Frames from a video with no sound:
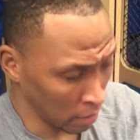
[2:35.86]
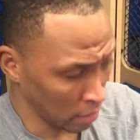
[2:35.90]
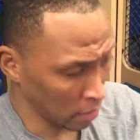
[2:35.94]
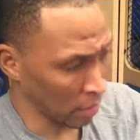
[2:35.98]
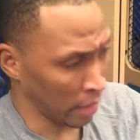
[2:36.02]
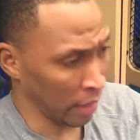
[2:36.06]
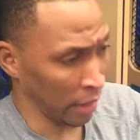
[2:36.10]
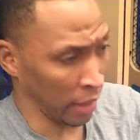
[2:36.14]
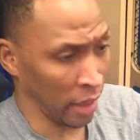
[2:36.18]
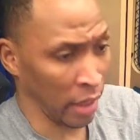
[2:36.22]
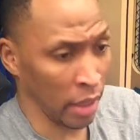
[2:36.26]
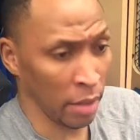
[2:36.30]

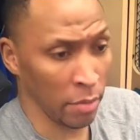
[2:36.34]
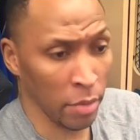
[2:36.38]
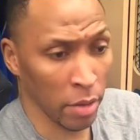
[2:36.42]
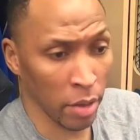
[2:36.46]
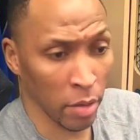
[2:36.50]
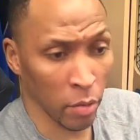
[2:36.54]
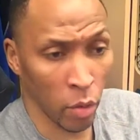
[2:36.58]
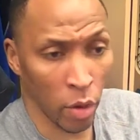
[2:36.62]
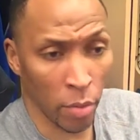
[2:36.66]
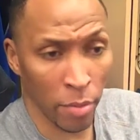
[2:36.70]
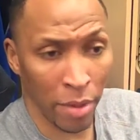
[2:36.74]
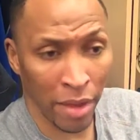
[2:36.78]
like he
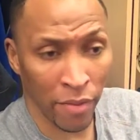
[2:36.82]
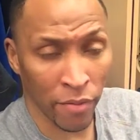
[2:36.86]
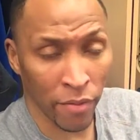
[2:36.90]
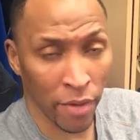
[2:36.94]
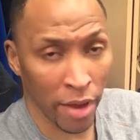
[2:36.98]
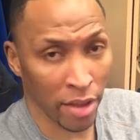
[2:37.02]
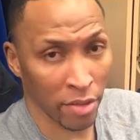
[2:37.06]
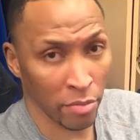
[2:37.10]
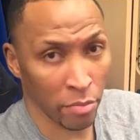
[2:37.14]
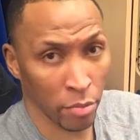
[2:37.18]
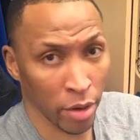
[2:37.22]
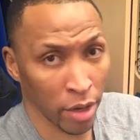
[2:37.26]
be one man
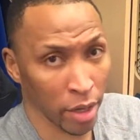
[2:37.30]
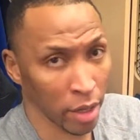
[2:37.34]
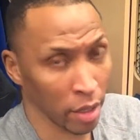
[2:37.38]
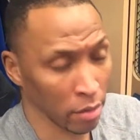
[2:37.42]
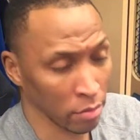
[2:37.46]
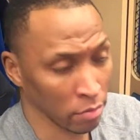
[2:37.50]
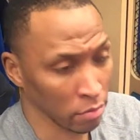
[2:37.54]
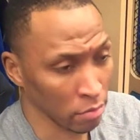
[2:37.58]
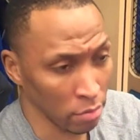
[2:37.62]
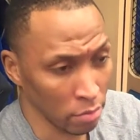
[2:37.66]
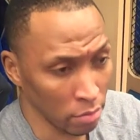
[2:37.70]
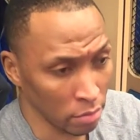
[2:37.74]
fast break,
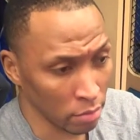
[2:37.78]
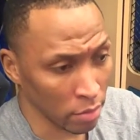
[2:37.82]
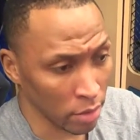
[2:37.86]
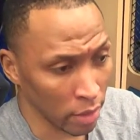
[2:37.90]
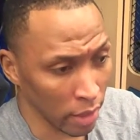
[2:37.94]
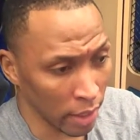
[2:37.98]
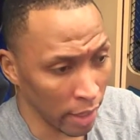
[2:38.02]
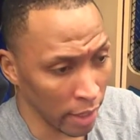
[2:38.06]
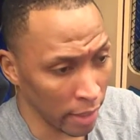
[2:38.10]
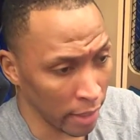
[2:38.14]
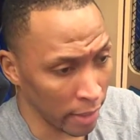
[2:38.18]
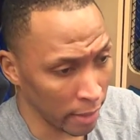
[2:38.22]

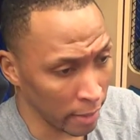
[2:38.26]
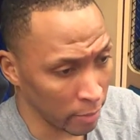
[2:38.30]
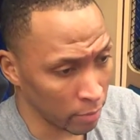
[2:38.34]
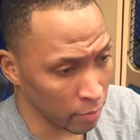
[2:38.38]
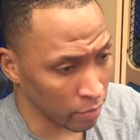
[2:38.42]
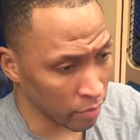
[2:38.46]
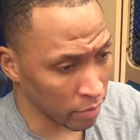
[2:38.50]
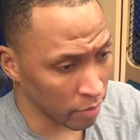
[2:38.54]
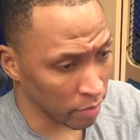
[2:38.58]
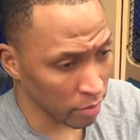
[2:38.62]
and um,